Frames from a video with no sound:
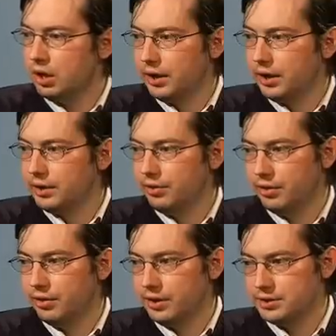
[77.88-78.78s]
And
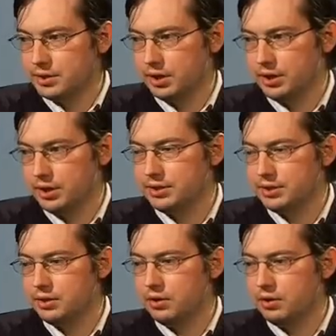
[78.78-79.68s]
in this
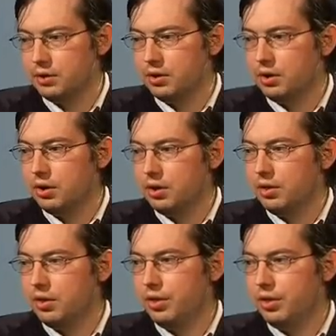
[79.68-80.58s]
case
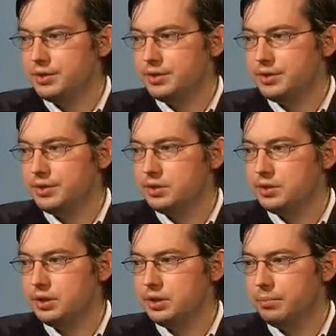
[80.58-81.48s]
there is
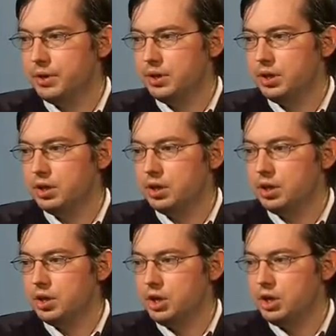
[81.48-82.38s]
simply
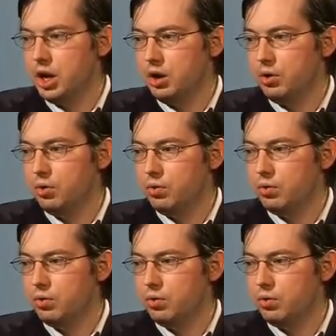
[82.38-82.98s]
no